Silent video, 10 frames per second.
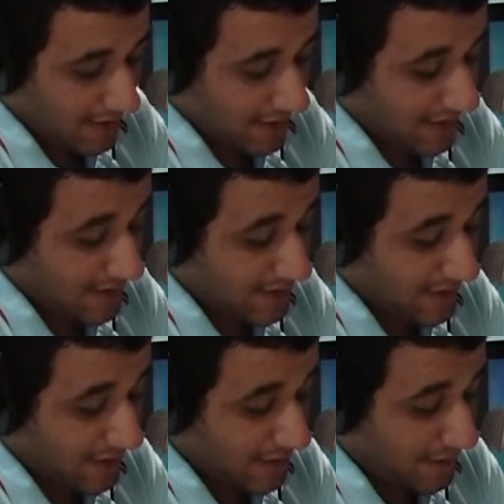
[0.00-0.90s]
That's
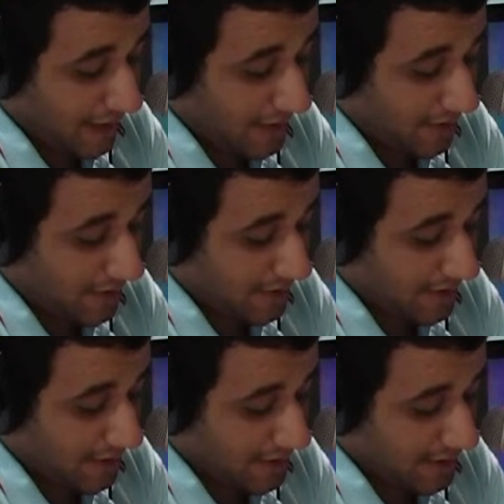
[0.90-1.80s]
another thing
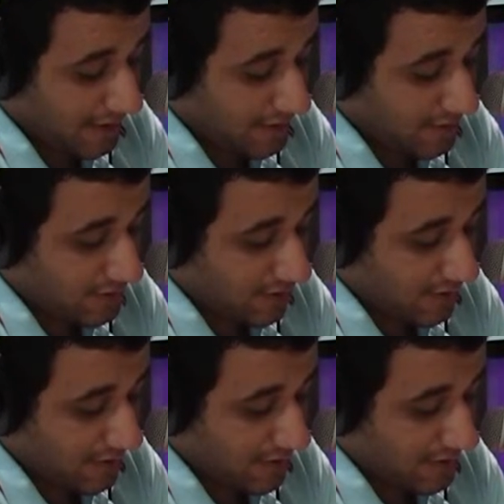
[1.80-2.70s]
I would like to talk
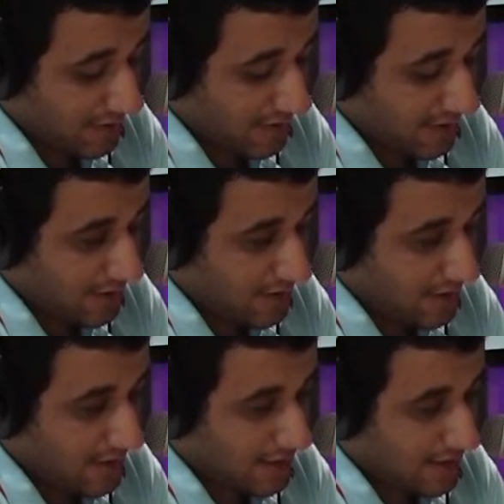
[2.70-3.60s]
about
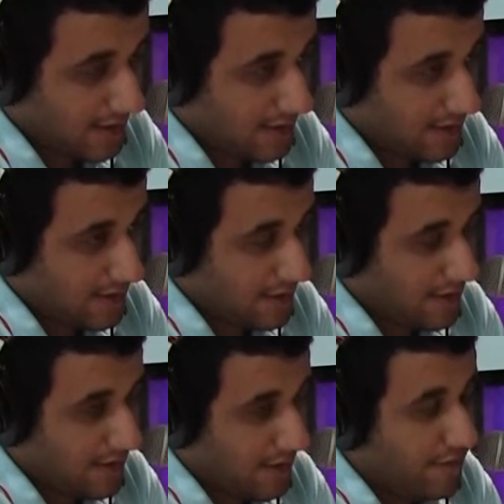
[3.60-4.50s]
is
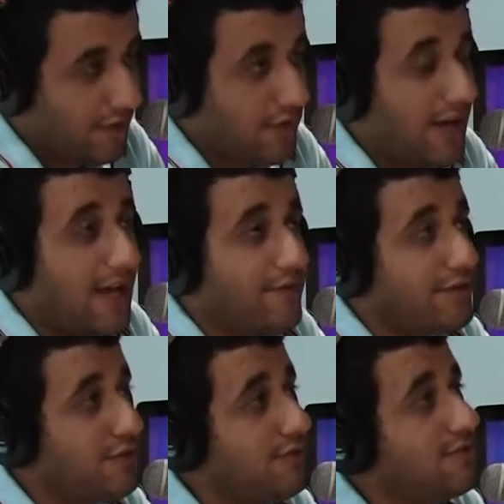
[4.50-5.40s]
if you have
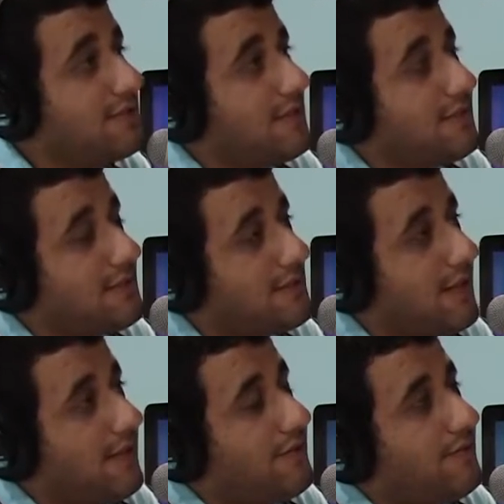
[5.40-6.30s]
used
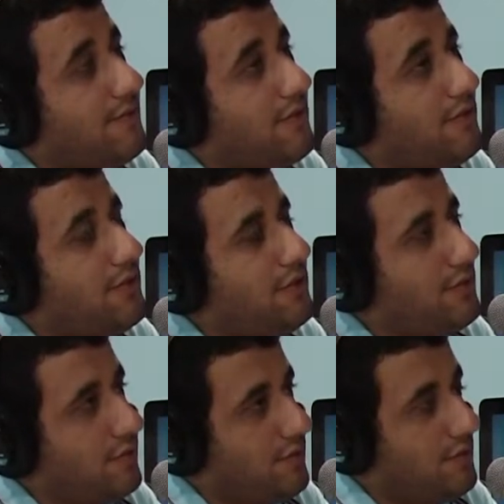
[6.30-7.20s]
stuff or
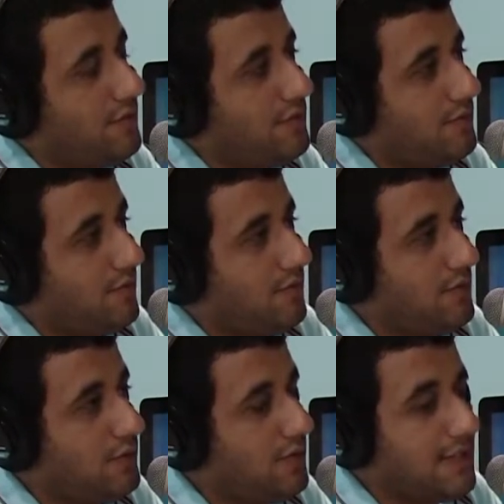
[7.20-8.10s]
new,
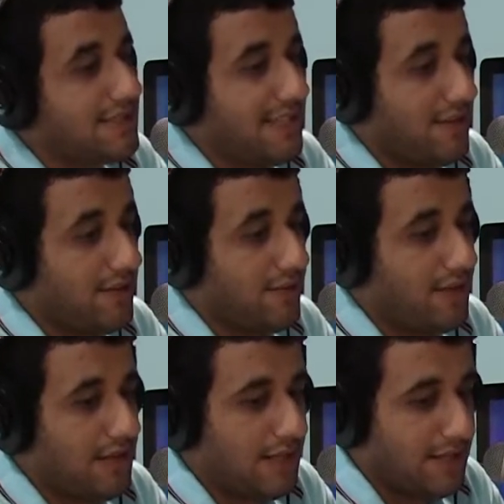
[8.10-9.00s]
you can sell them
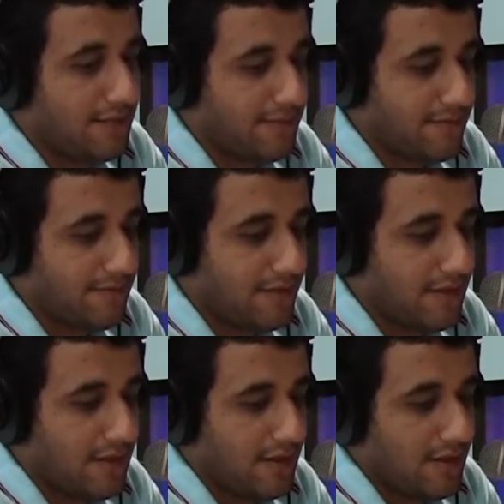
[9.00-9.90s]
online.
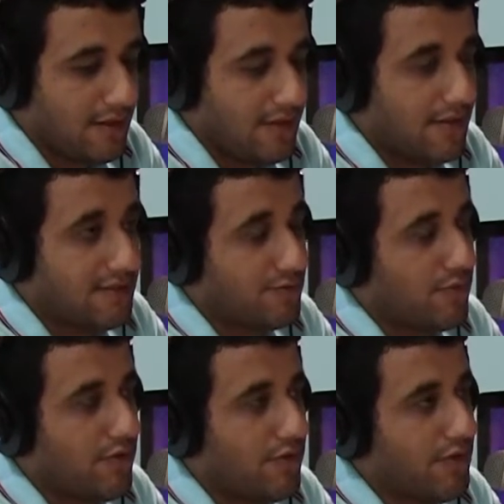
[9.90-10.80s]
There is
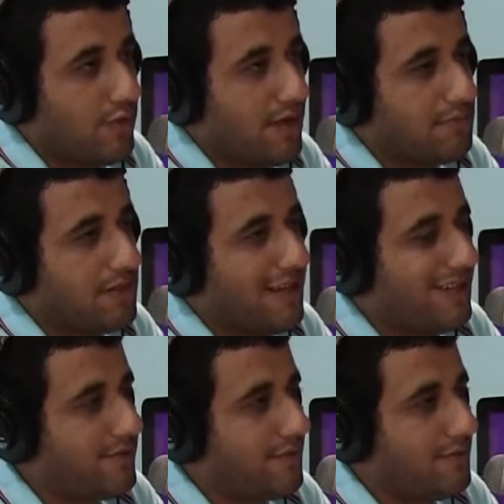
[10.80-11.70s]
more than one
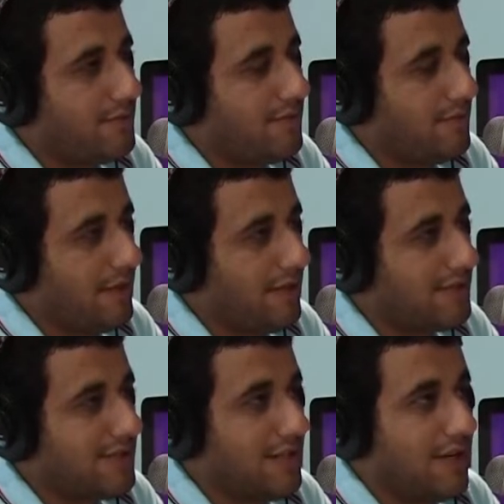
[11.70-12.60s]
platform, but there
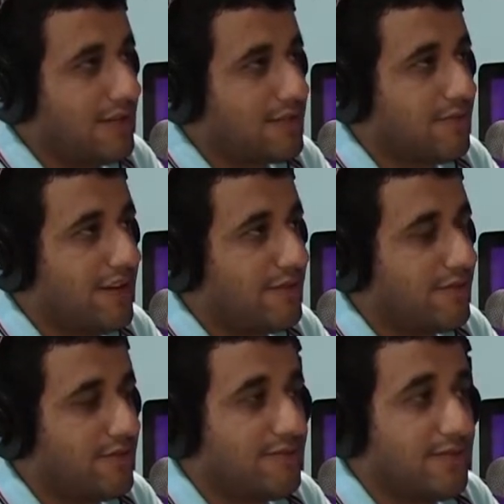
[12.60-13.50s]
is a nice
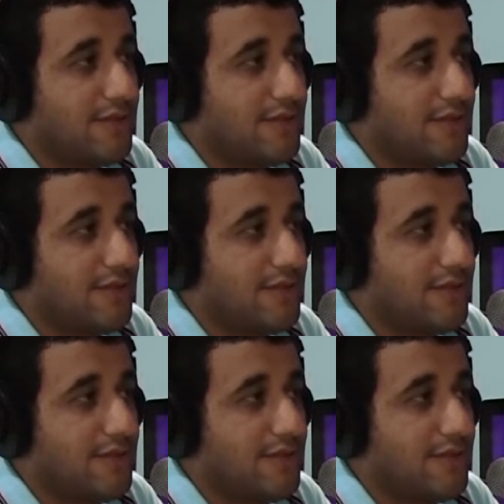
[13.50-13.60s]
platform